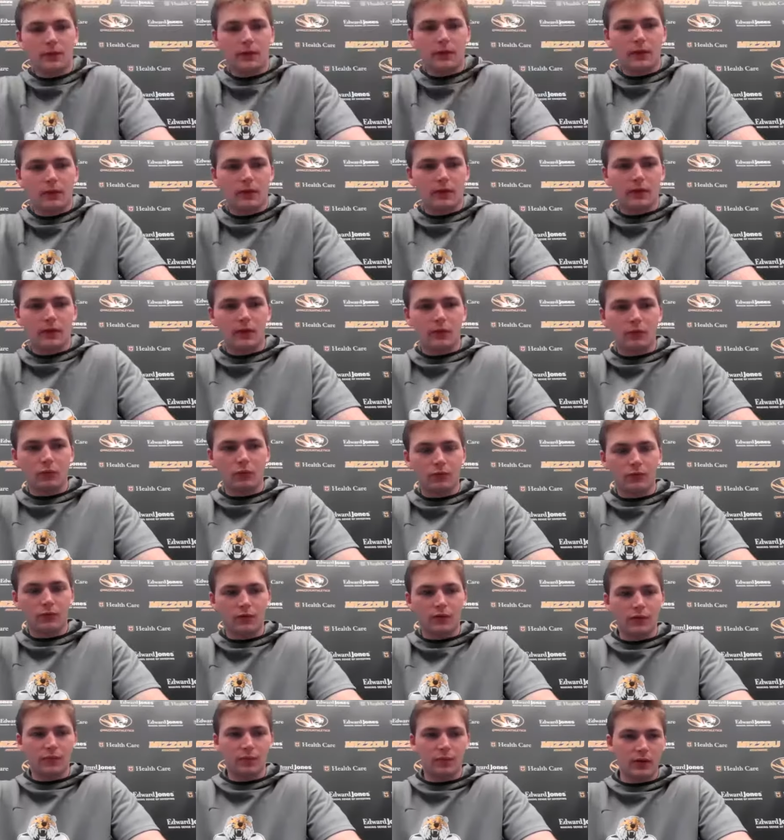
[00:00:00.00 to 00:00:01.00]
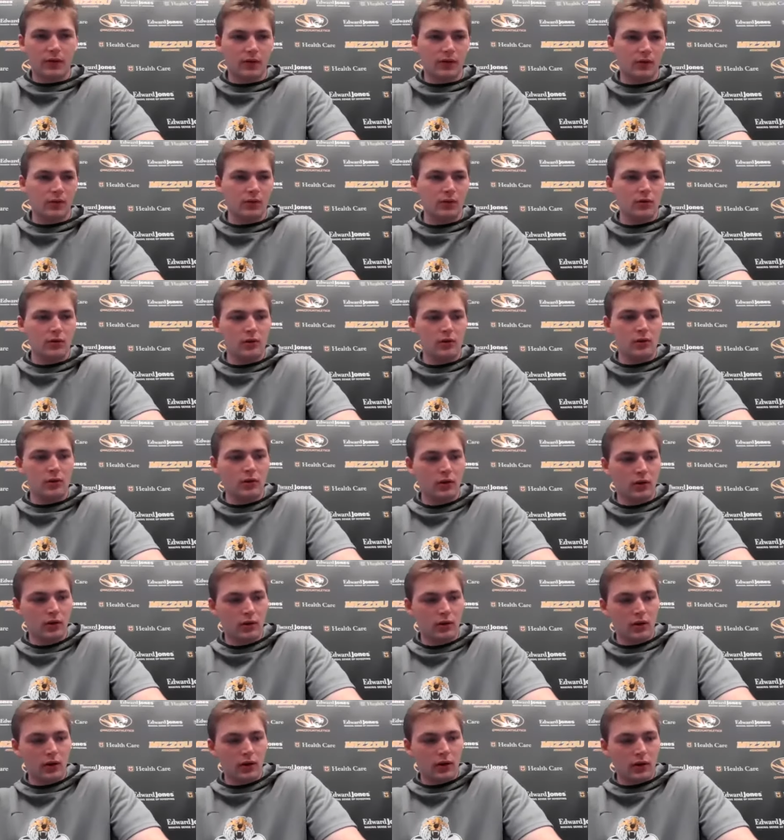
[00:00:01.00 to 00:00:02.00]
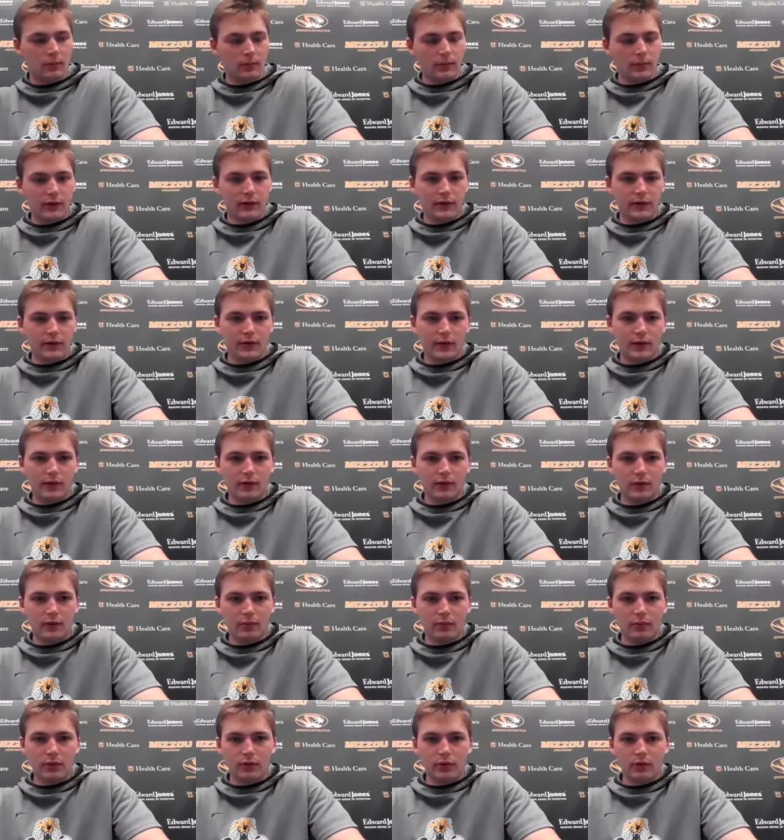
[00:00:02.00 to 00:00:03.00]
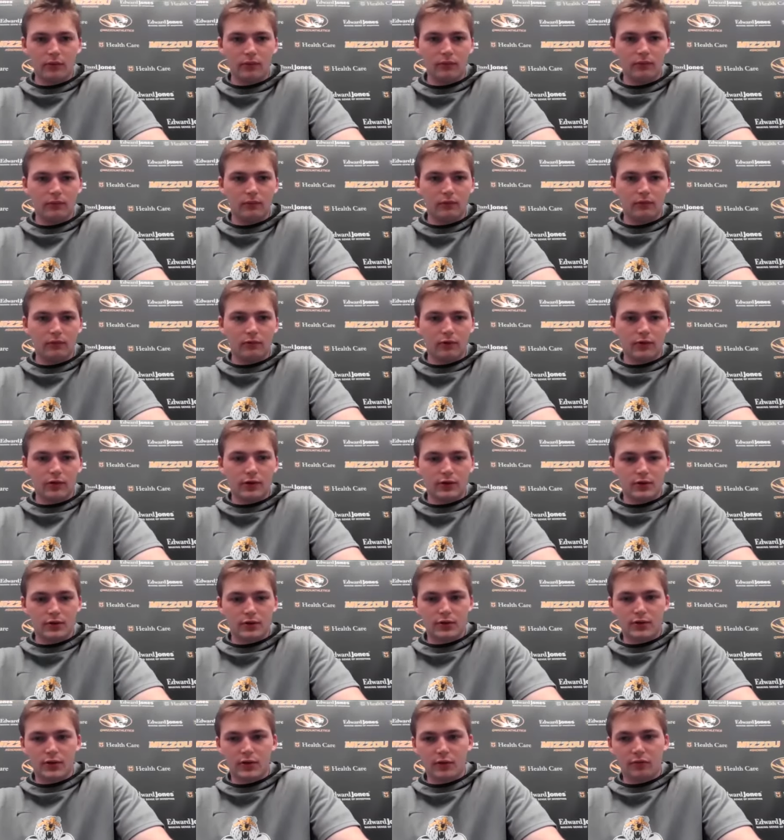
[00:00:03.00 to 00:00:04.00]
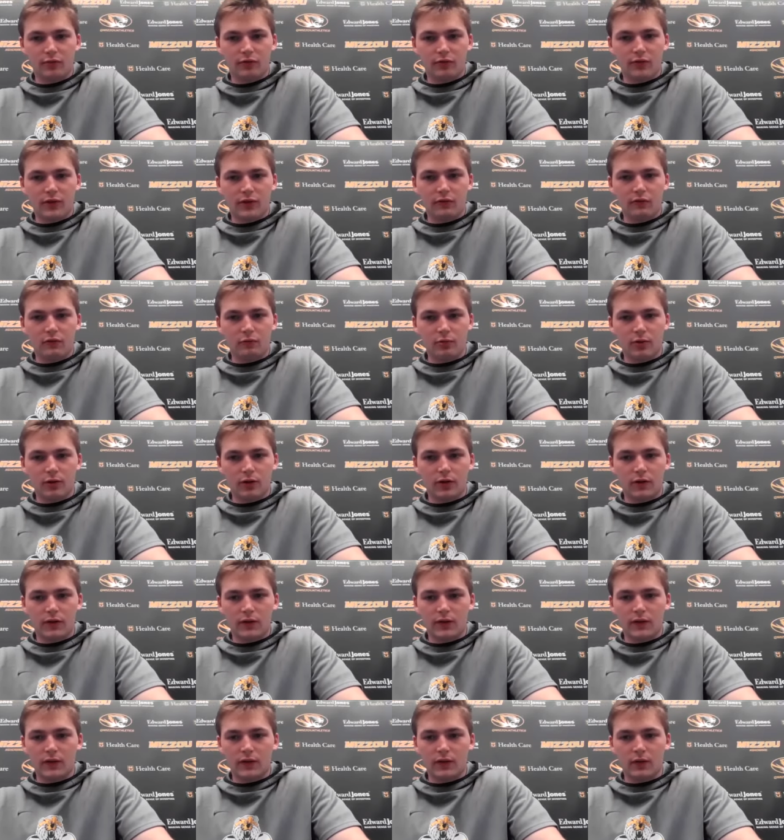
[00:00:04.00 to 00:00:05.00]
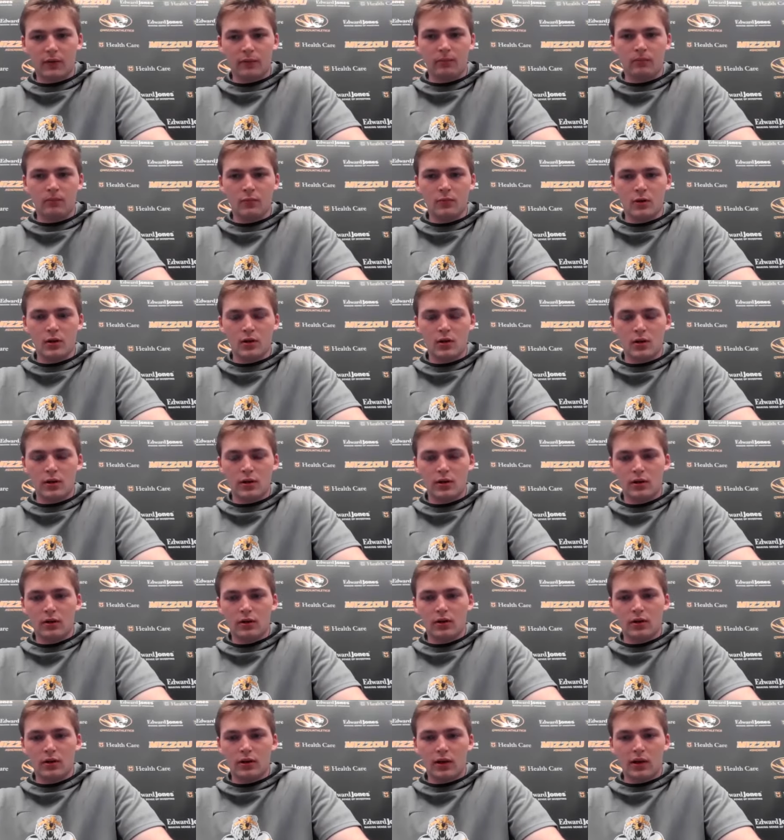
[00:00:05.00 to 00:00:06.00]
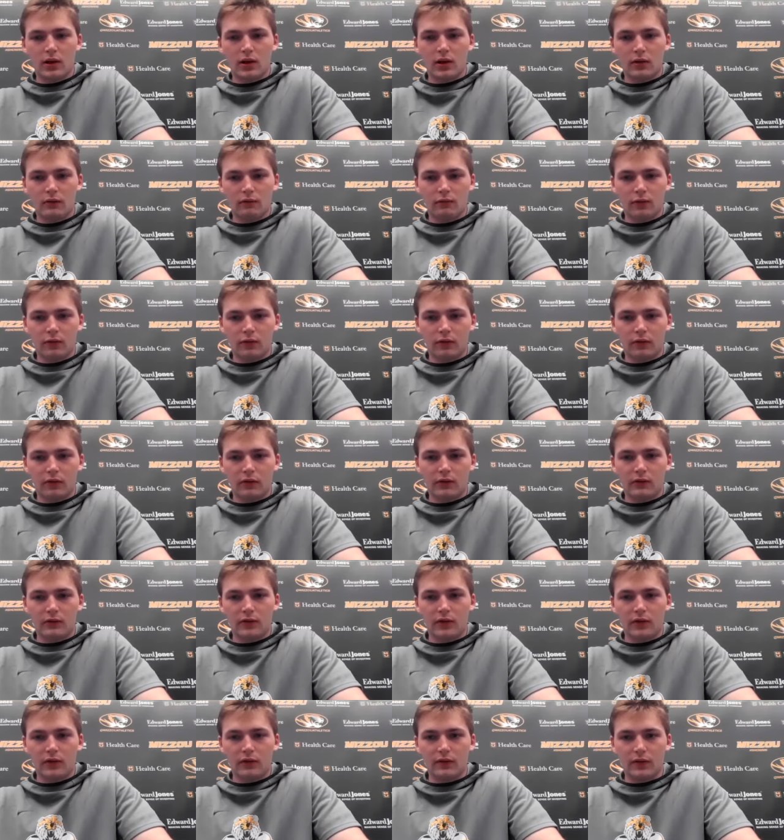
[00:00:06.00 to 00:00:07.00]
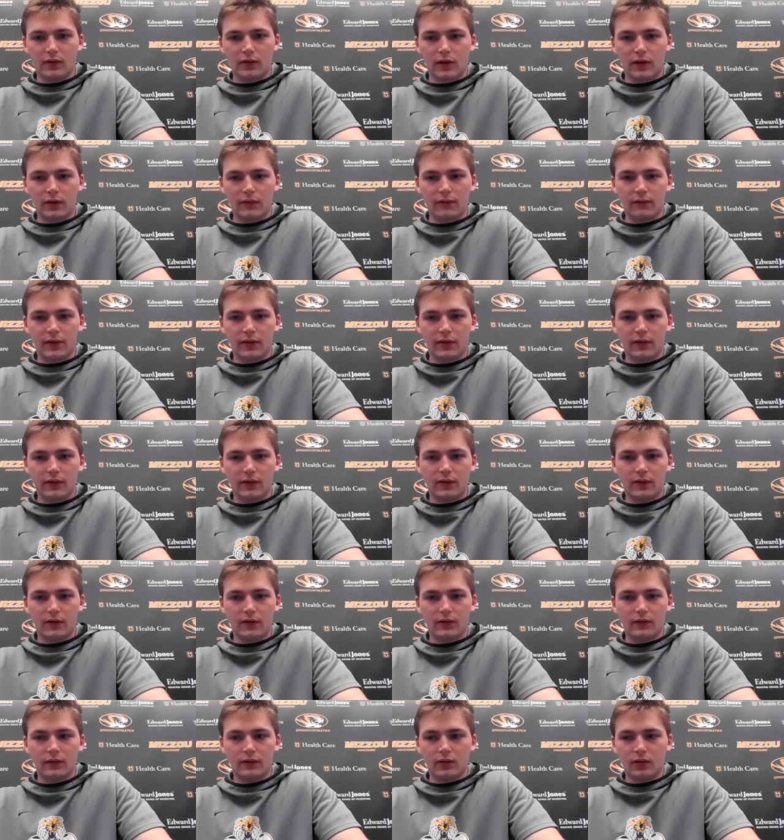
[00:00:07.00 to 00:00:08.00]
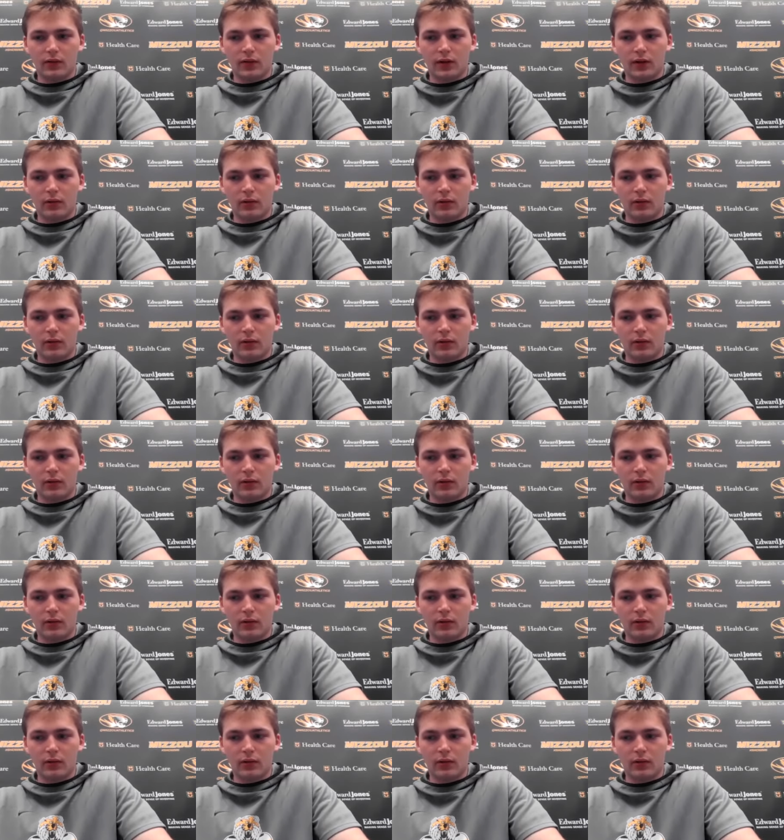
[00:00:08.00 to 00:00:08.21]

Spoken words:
the big thing will just be continuing to build relationships with everybody on the team and really getting this offense